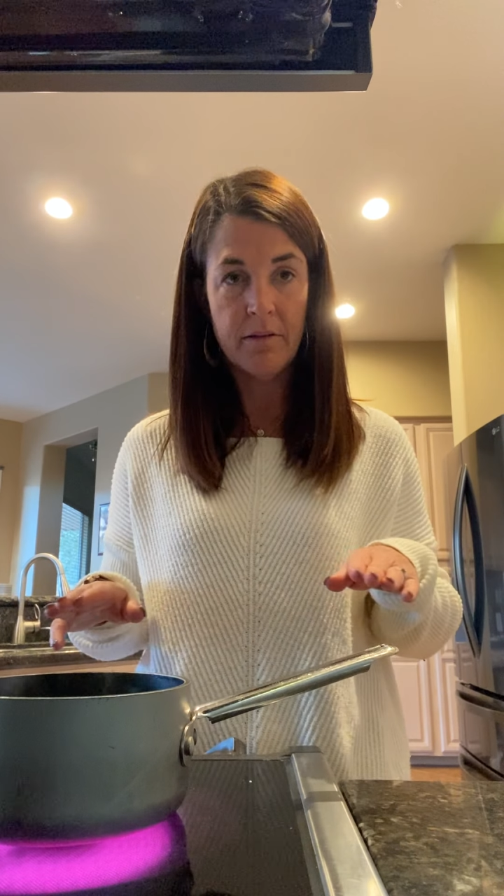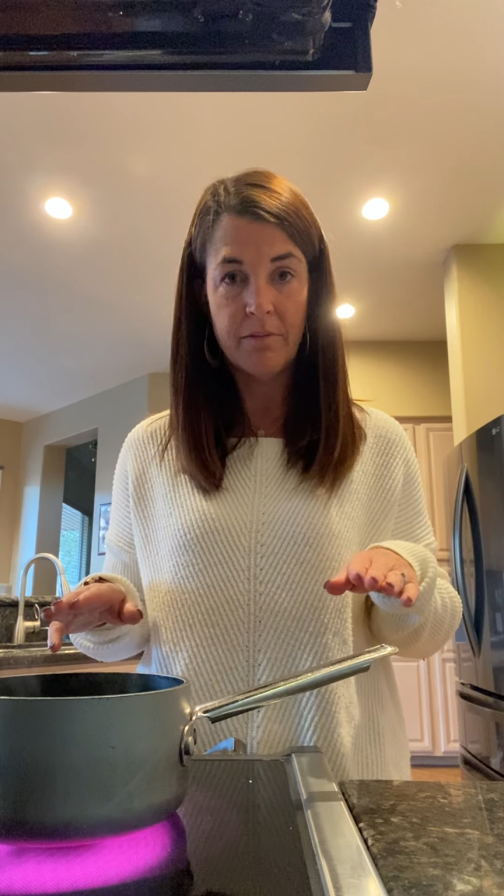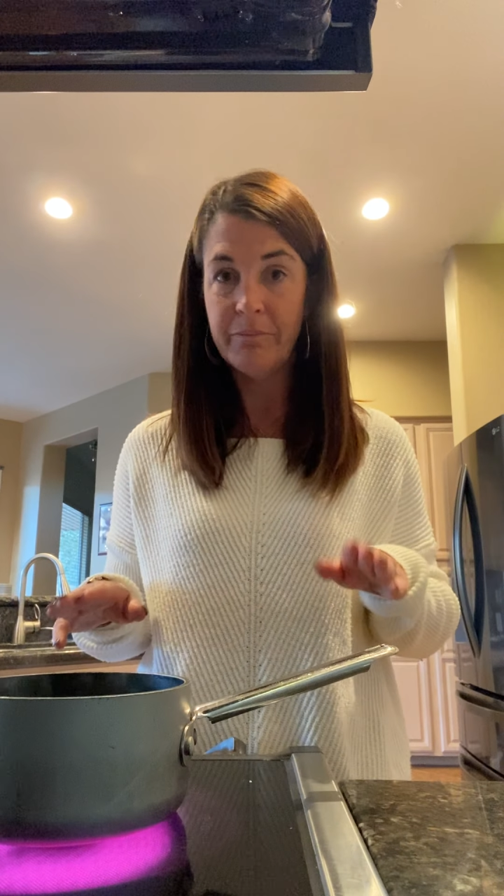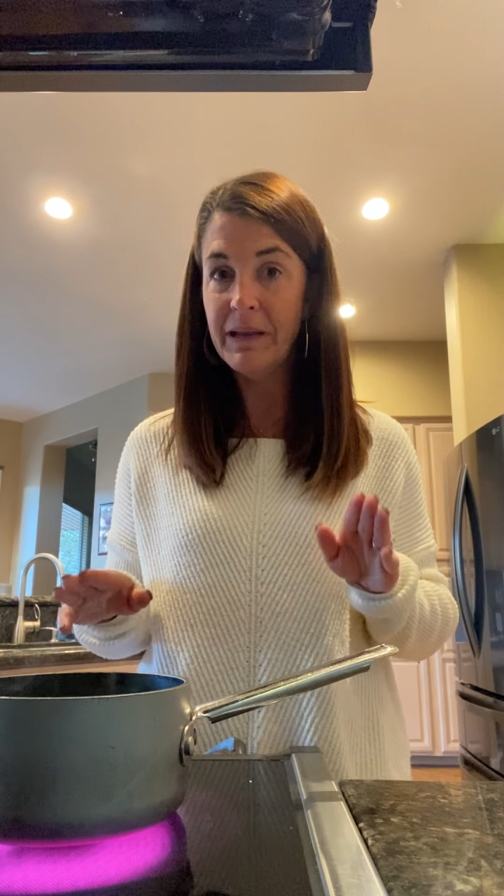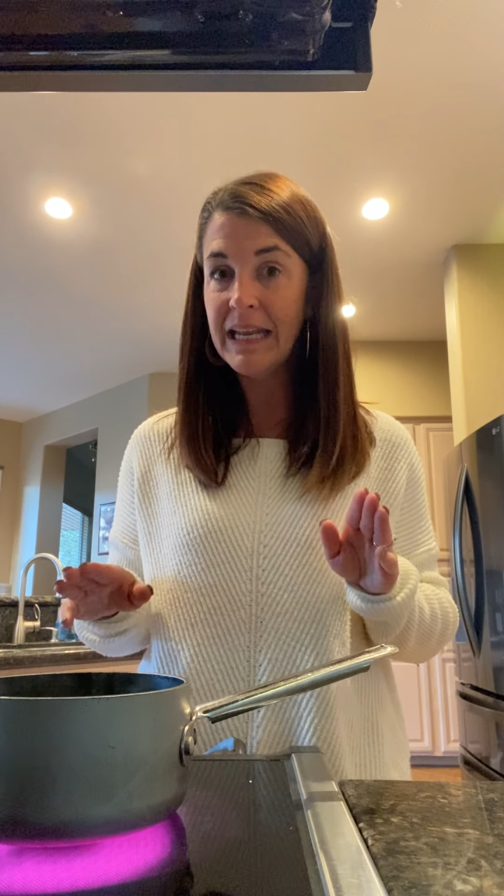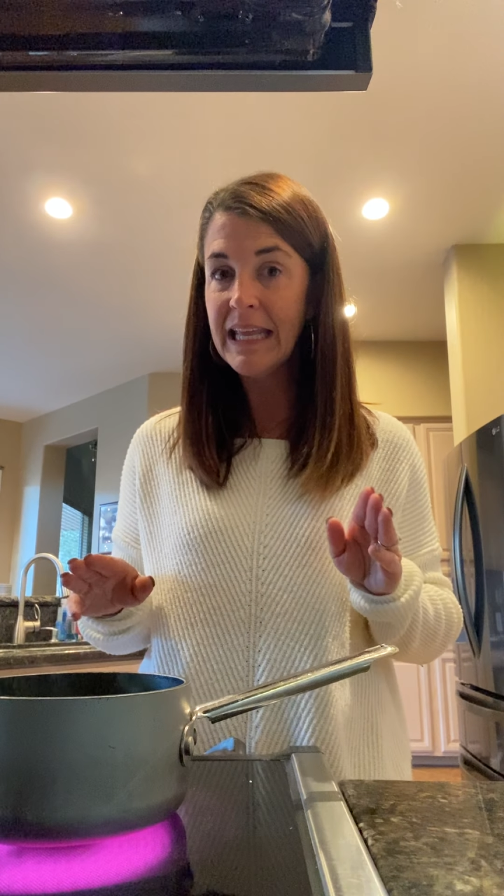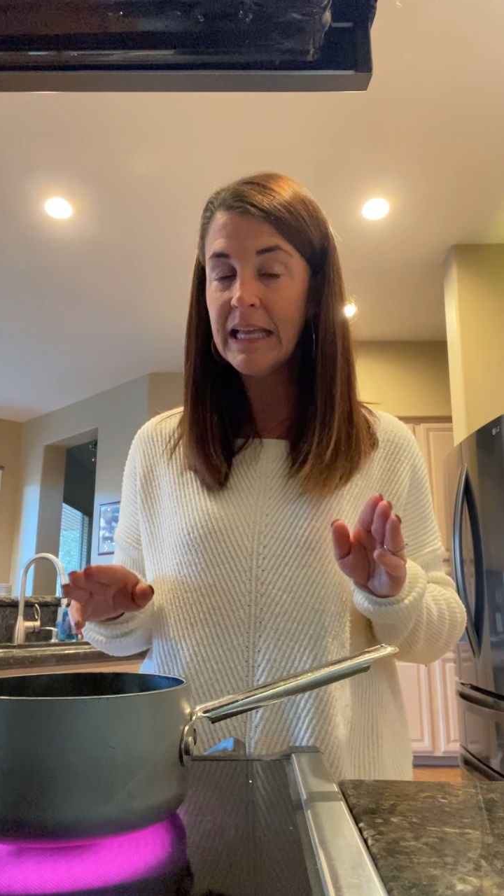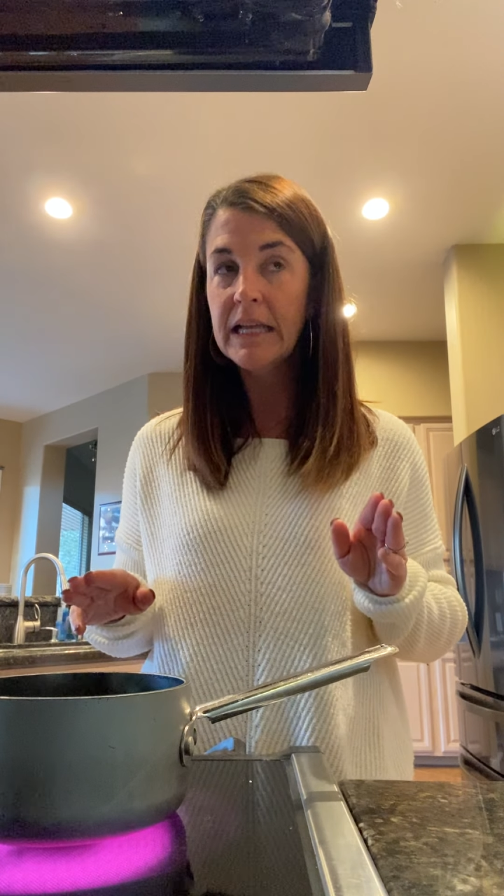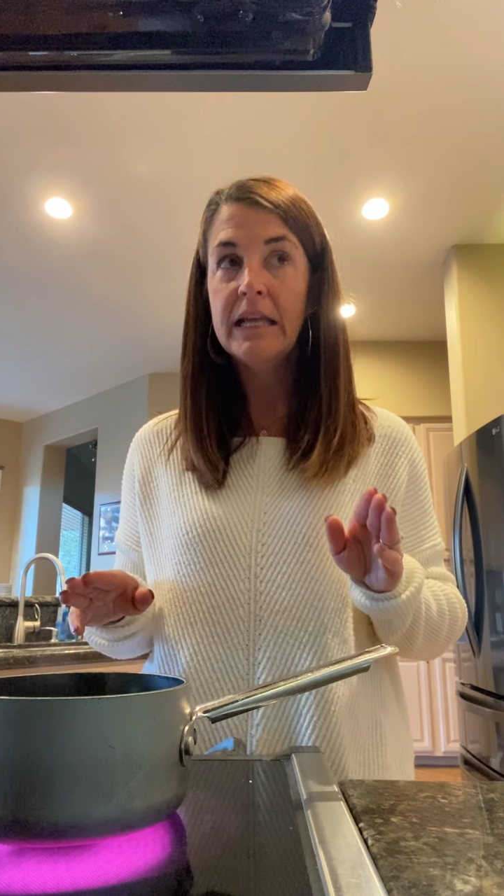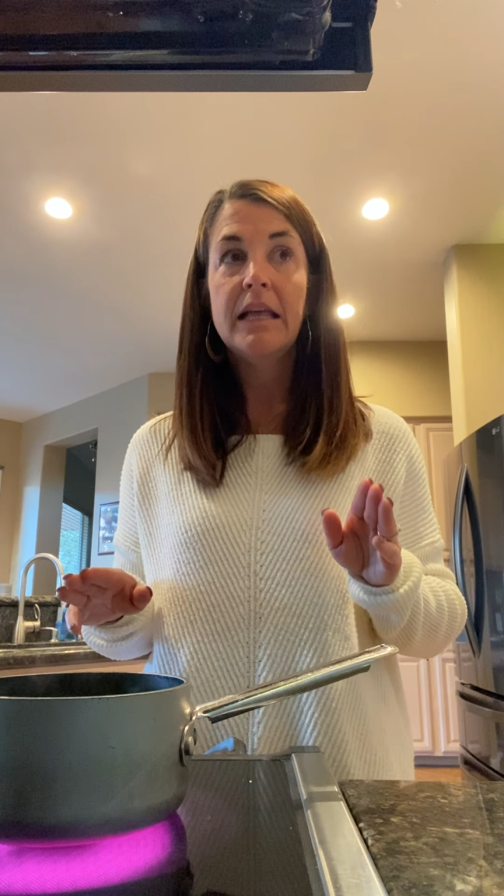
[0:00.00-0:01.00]

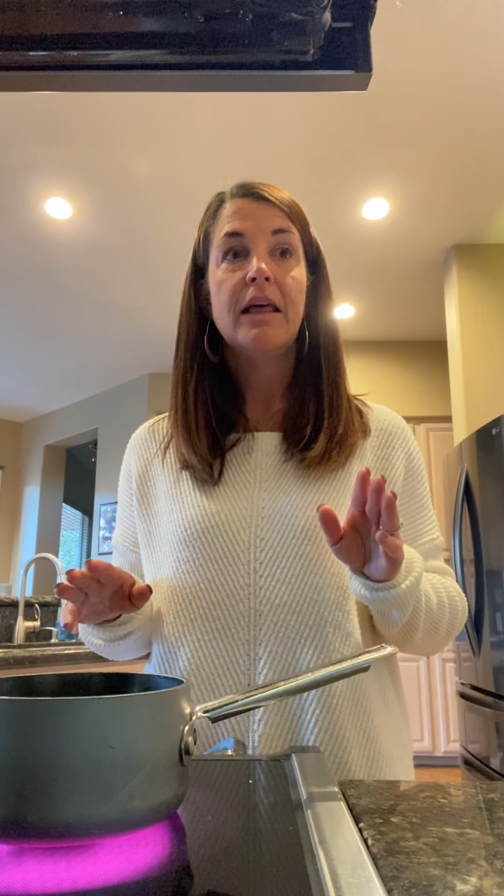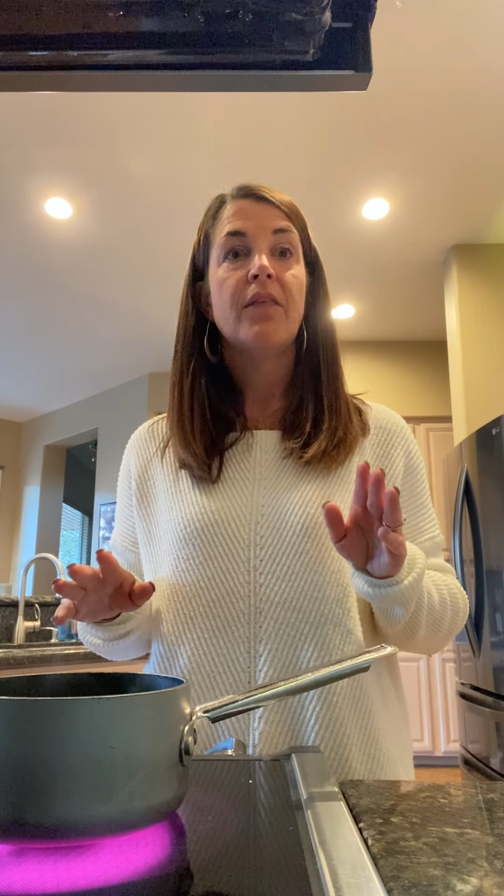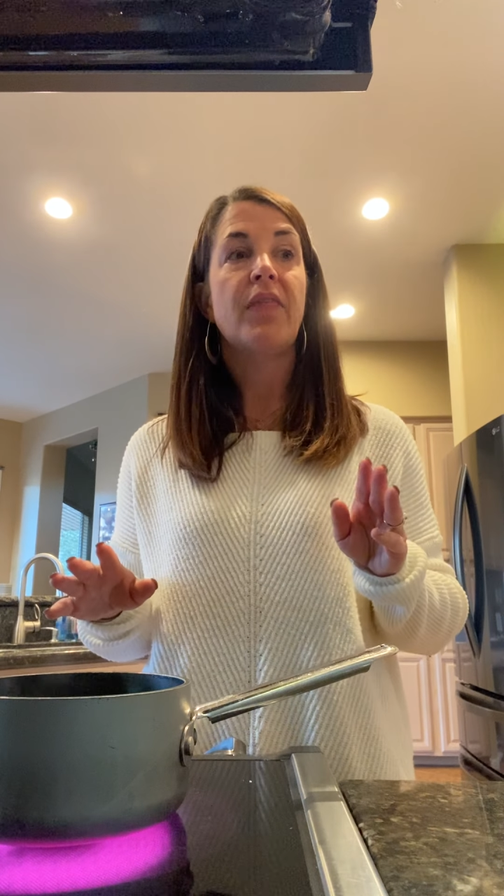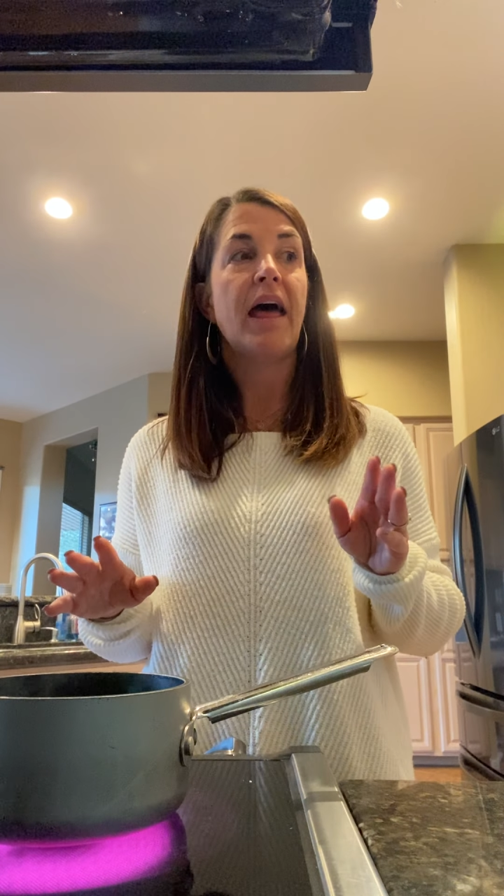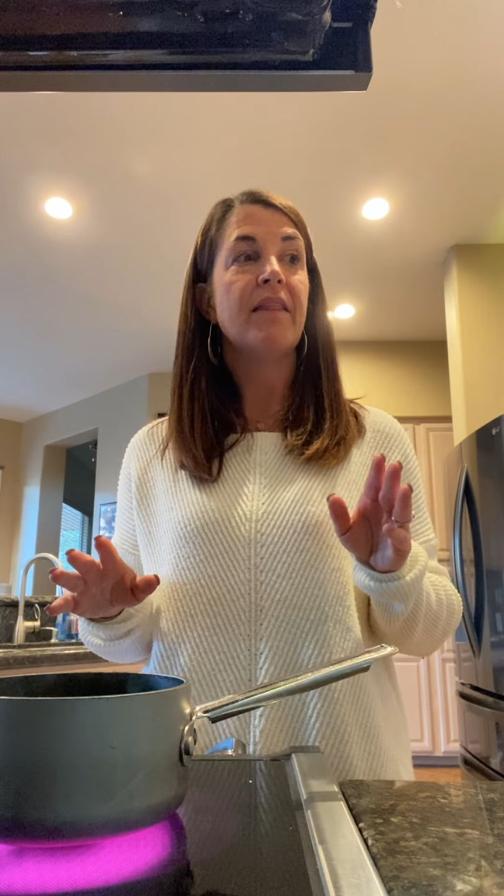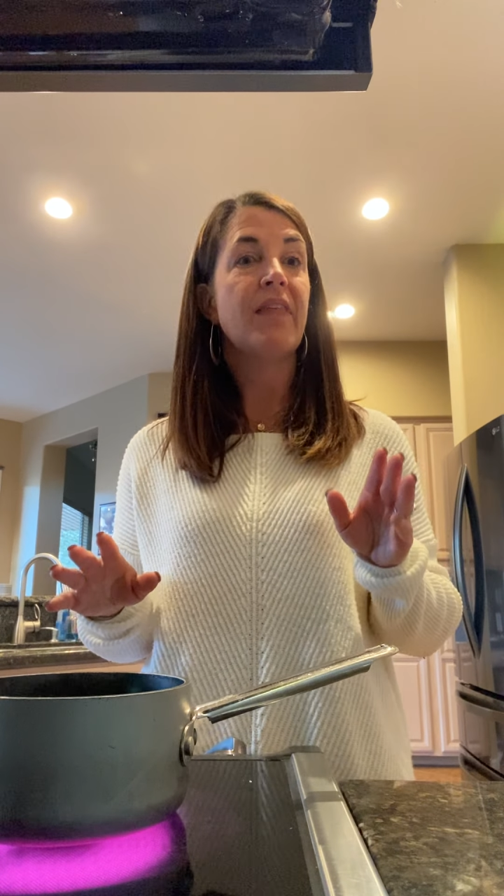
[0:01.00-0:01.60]
meaning that